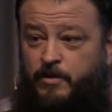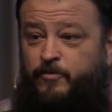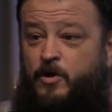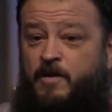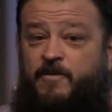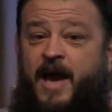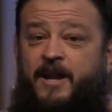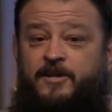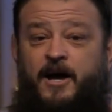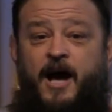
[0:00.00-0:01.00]
if you ever had
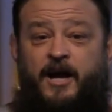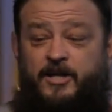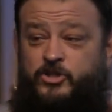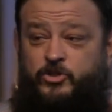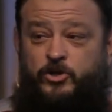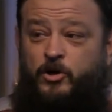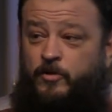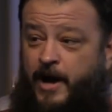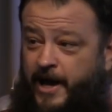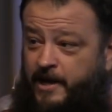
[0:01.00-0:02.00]
a dog, it's true,
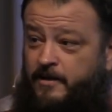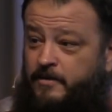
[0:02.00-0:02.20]
right?